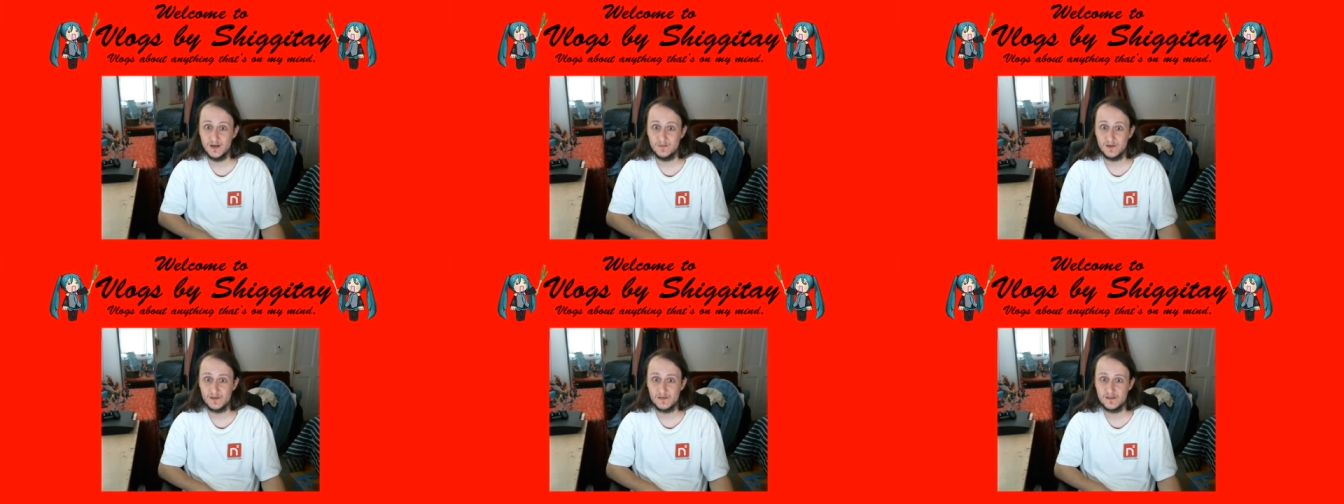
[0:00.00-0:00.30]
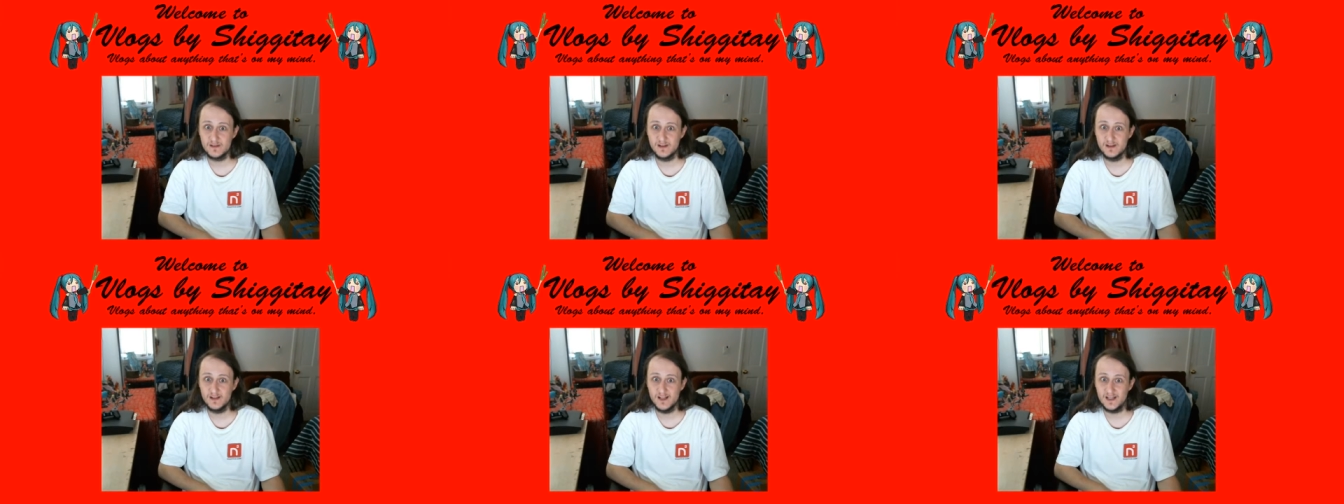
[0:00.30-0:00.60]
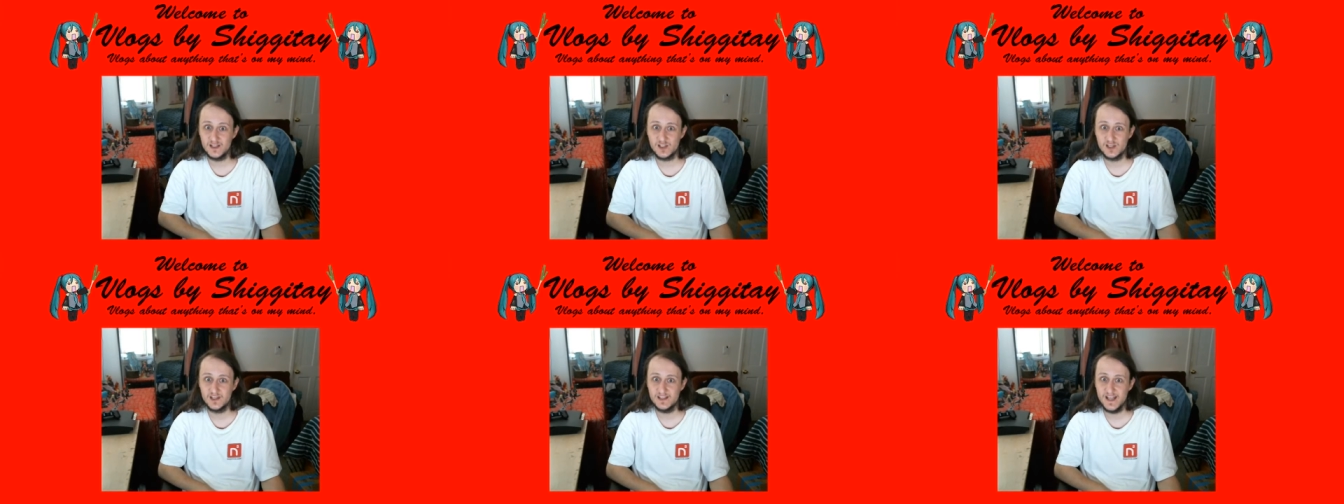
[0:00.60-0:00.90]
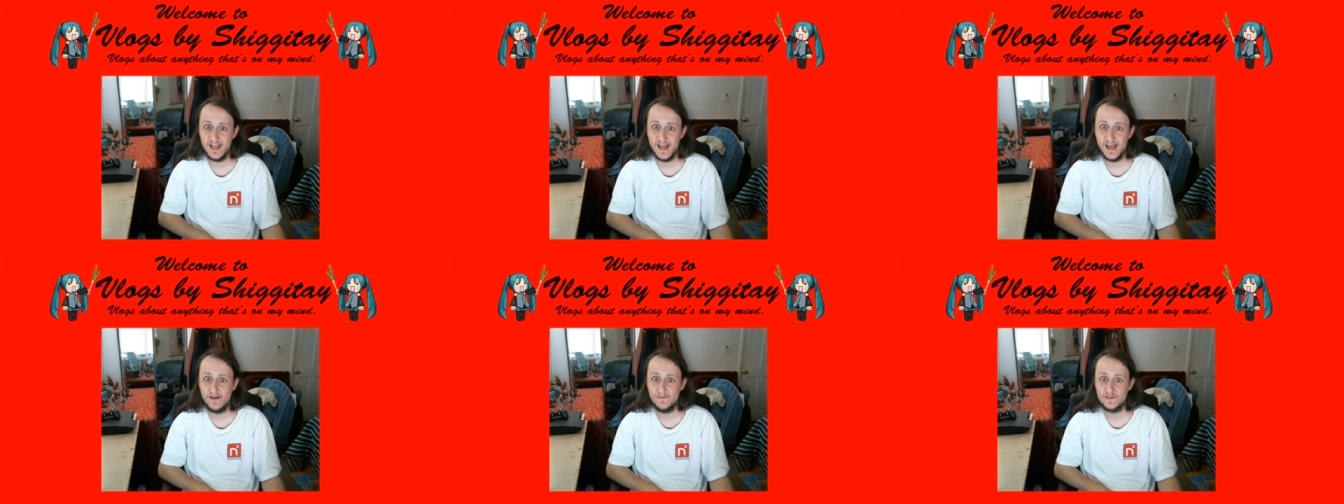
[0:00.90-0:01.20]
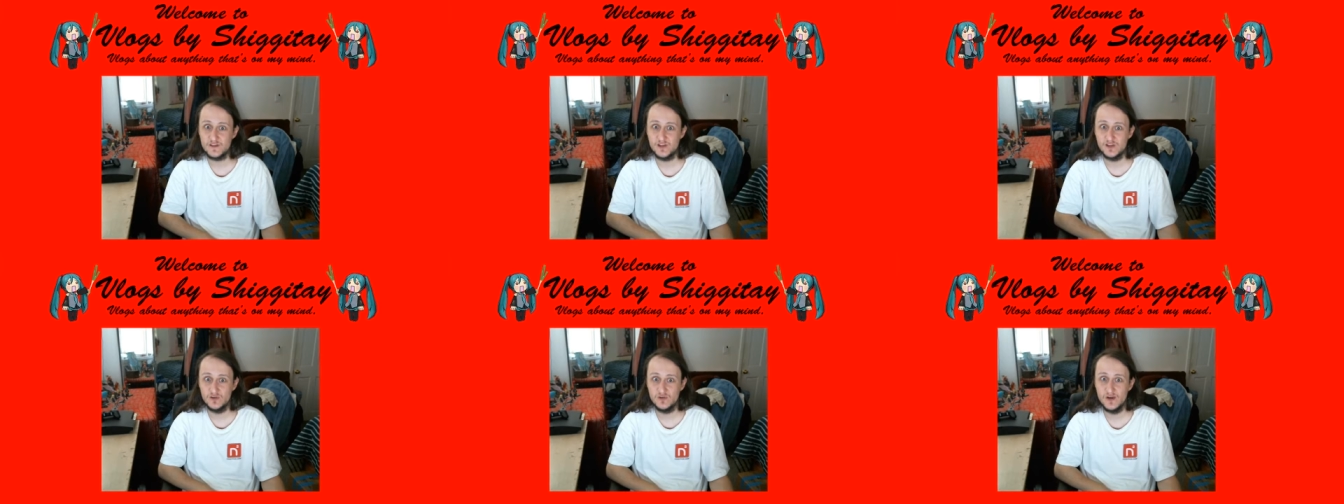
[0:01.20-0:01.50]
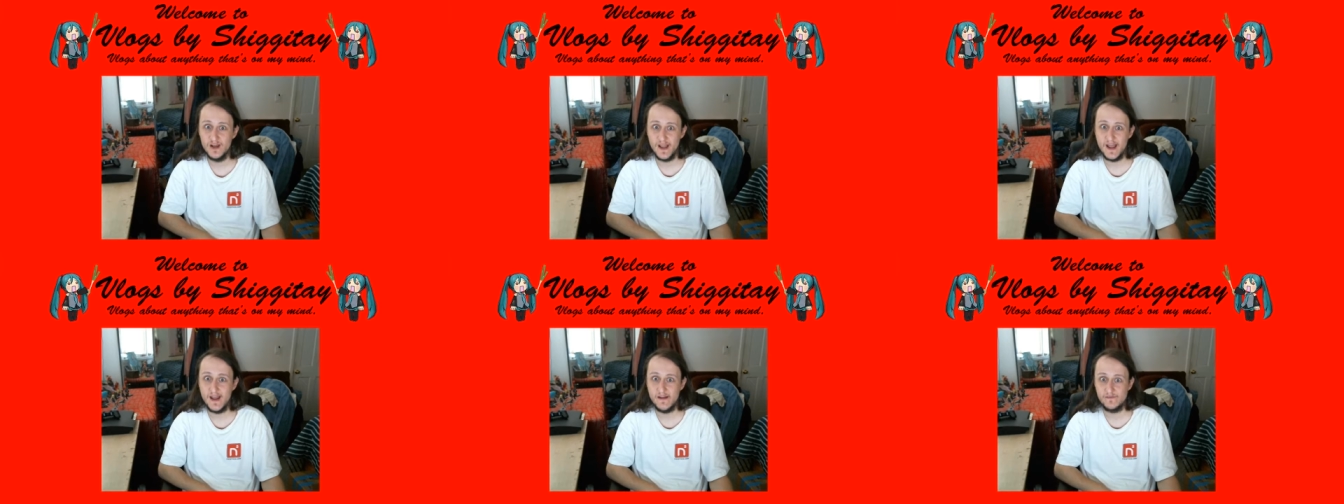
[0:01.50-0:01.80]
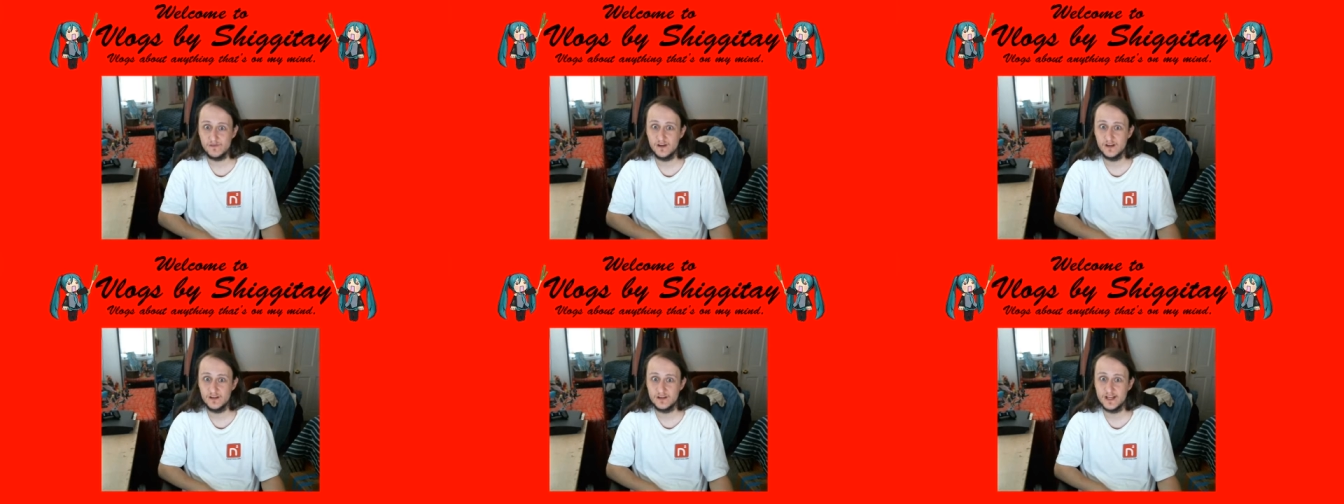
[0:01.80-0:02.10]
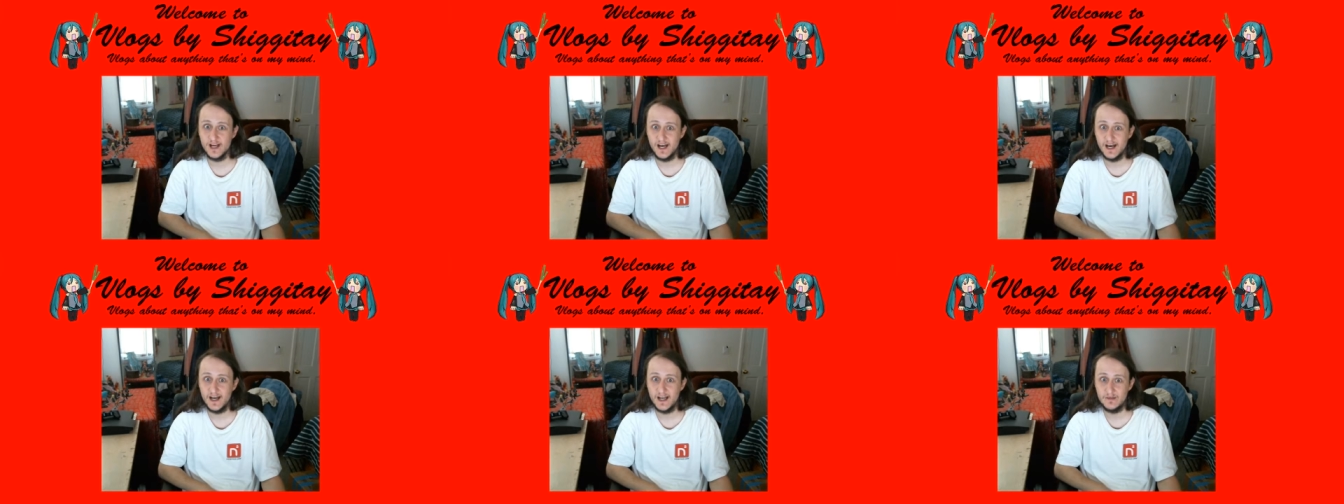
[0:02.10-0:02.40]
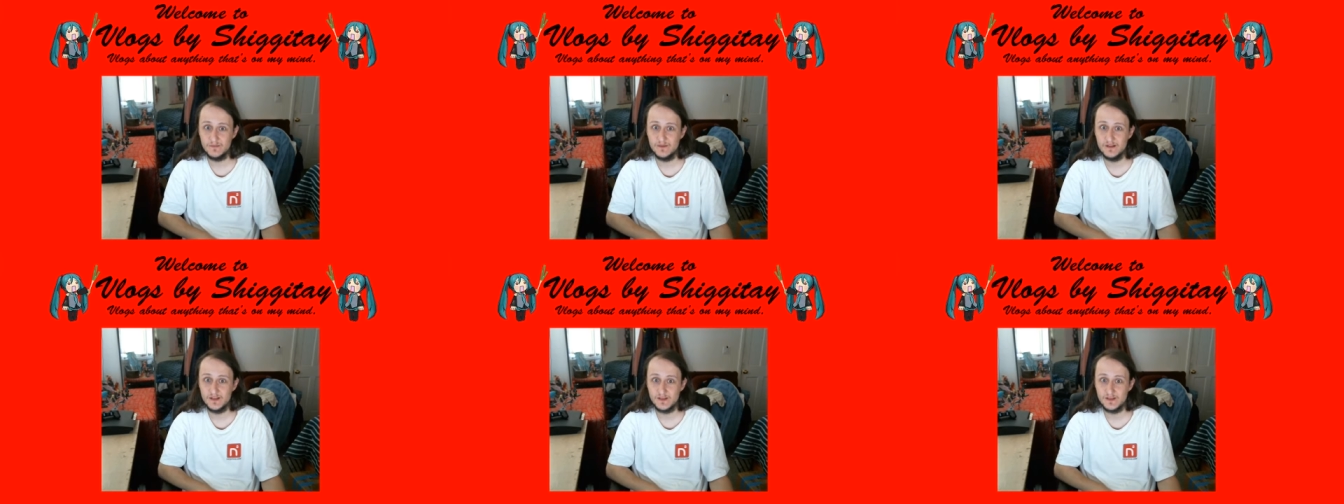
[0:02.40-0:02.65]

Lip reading: But still, I shouldn't have to every time